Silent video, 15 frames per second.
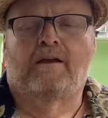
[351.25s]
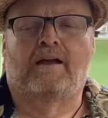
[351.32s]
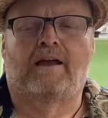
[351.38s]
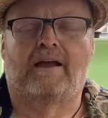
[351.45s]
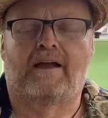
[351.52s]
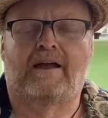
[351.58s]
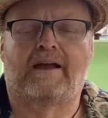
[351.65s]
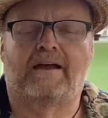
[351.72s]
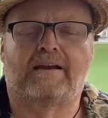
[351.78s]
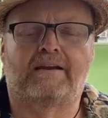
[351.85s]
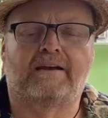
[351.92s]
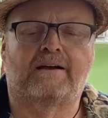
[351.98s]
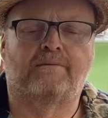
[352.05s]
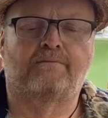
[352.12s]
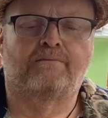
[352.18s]
And
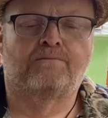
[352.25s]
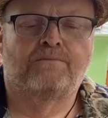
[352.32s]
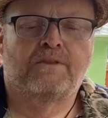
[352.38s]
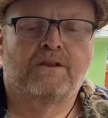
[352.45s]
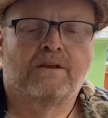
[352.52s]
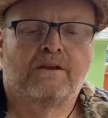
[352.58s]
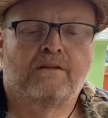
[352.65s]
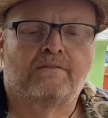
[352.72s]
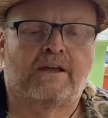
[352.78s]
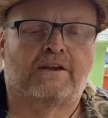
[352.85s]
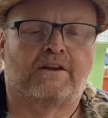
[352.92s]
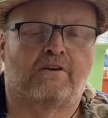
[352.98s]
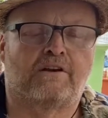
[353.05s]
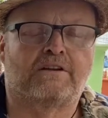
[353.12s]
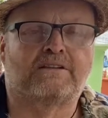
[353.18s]
um, they
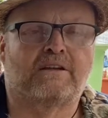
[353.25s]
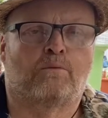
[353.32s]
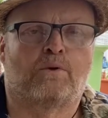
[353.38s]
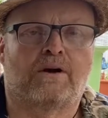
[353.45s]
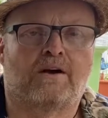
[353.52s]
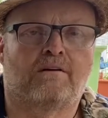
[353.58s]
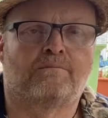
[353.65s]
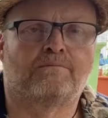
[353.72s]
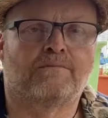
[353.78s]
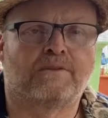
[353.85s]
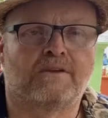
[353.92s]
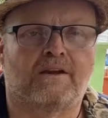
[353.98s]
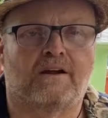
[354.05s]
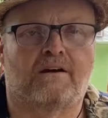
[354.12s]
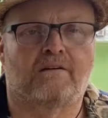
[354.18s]
told us that, well,
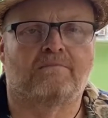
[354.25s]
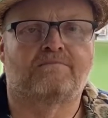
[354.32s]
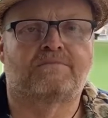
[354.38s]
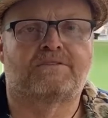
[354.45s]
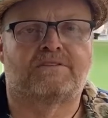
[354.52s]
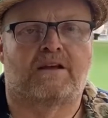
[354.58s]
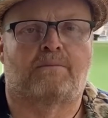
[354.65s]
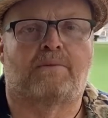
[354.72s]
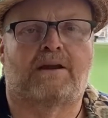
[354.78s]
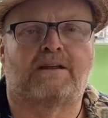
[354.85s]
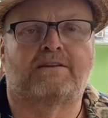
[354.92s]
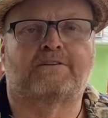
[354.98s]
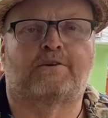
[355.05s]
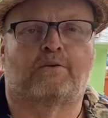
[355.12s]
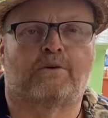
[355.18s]
you know,
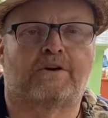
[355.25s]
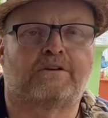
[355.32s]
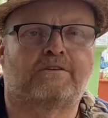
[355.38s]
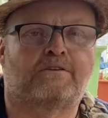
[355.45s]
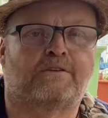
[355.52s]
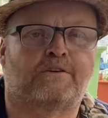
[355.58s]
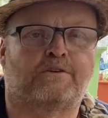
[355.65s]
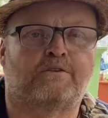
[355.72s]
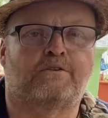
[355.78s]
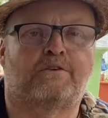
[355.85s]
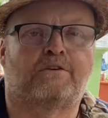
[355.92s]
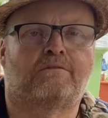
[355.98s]
somebody's going to